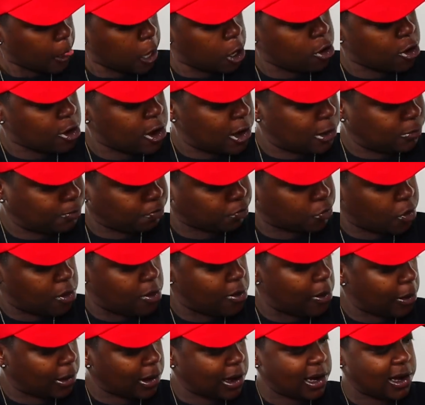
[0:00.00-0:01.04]
I
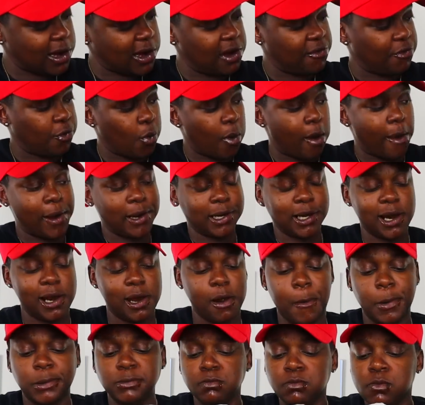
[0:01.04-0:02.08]
I got it everywhere. I
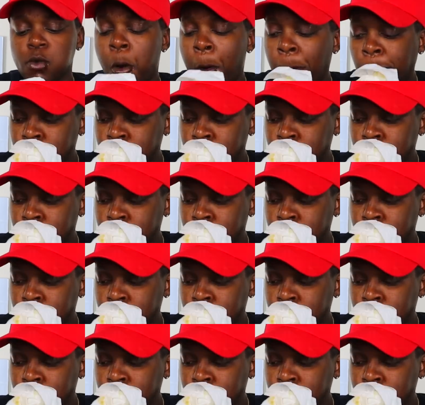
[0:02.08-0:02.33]
got it.